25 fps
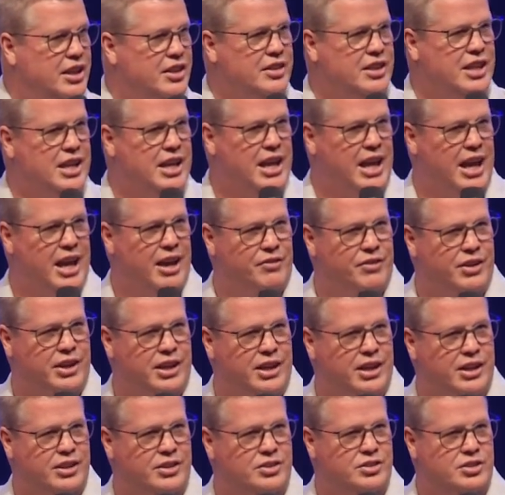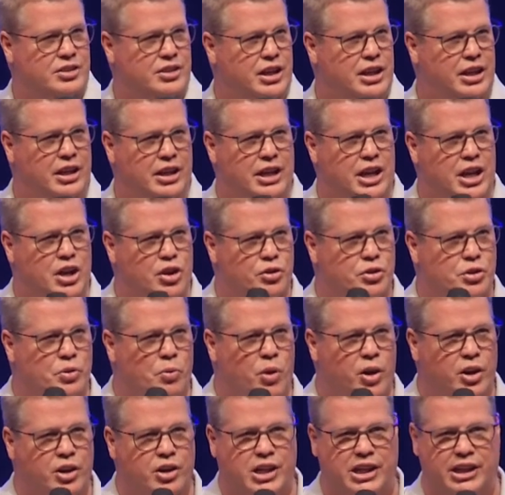The evidence, hear the
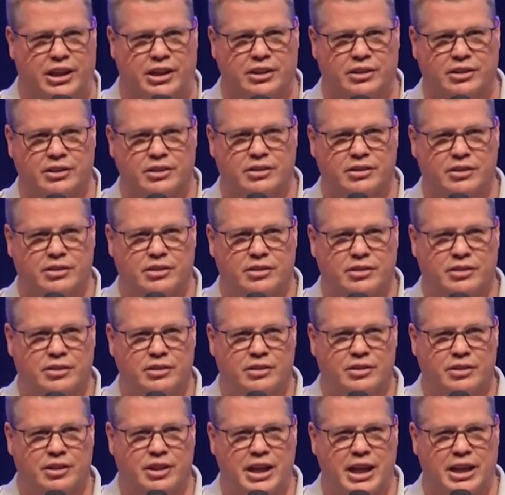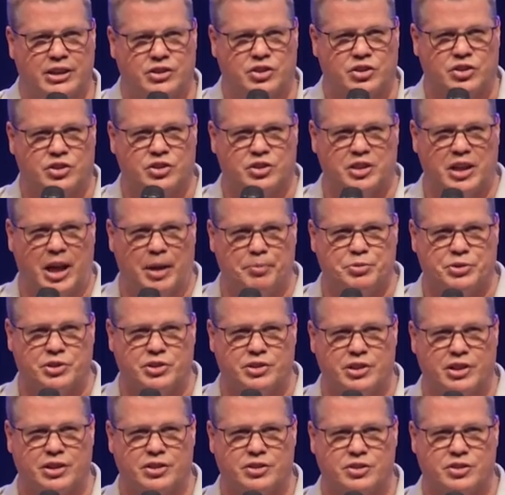wording, it's
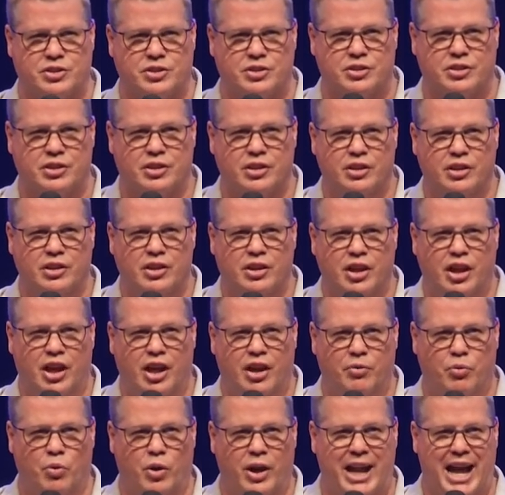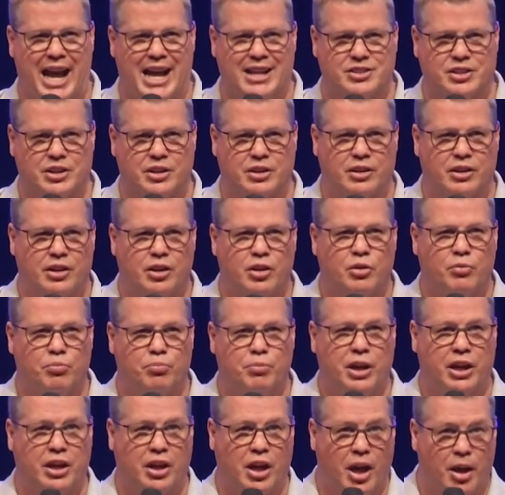substance of what hasn't
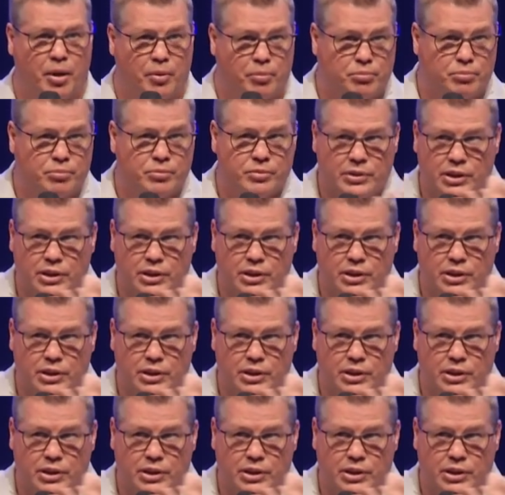become